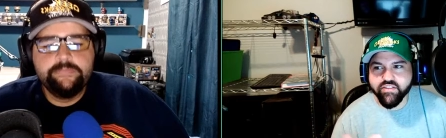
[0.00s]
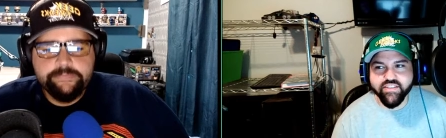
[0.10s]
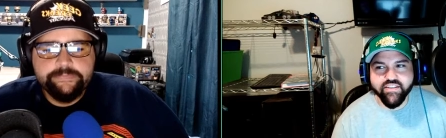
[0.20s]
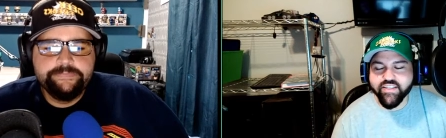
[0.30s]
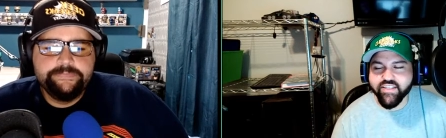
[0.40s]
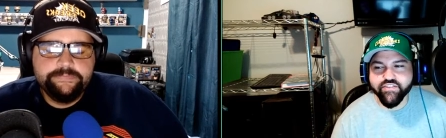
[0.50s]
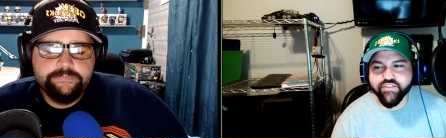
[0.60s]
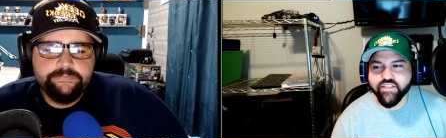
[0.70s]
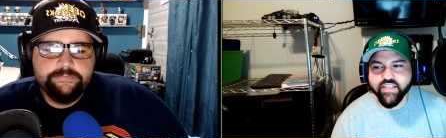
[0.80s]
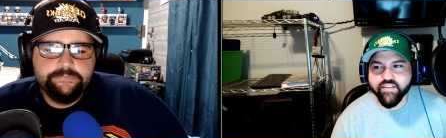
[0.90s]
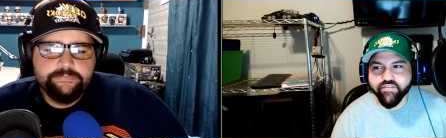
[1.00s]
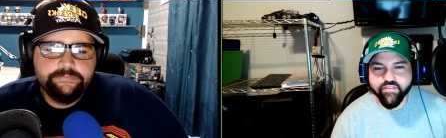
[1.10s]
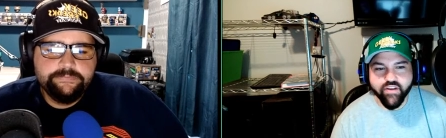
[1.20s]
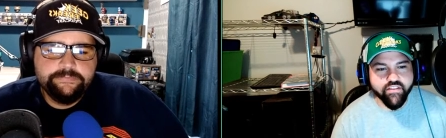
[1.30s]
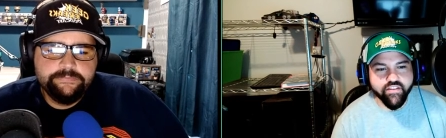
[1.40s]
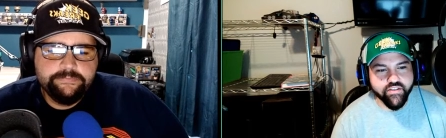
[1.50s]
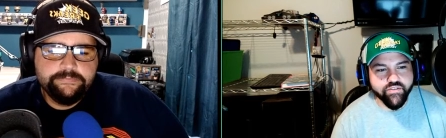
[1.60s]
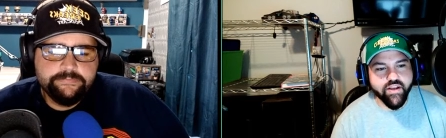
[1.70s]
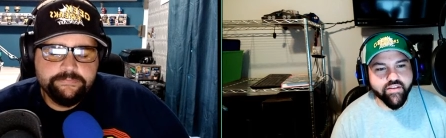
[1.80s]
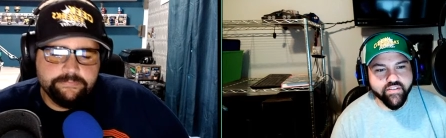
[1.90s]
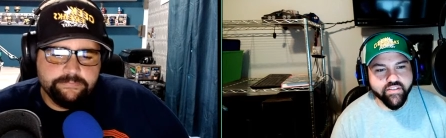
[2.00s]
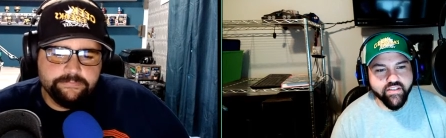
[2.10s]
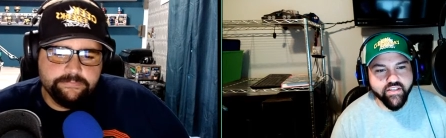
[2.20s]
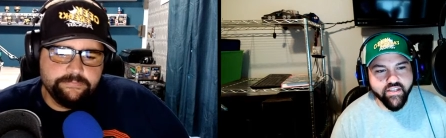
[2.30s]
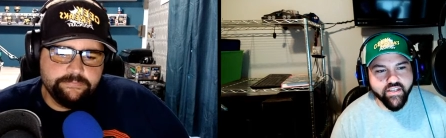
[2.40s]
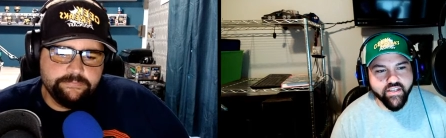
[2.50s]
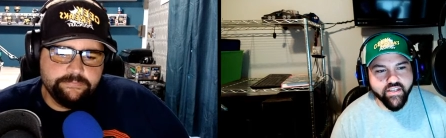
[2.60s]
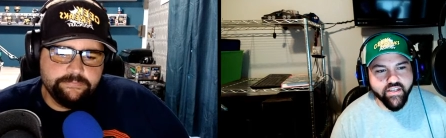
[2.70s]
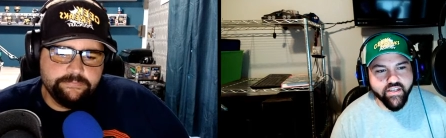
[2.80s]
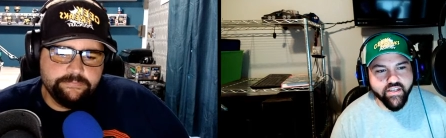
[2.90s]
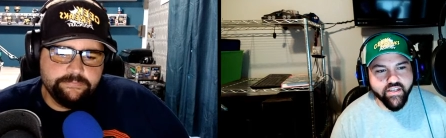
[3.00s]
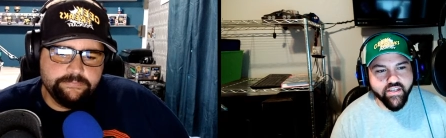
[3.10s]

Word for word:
Speaker 1: Is there anything else you can think of other than a drive-in where people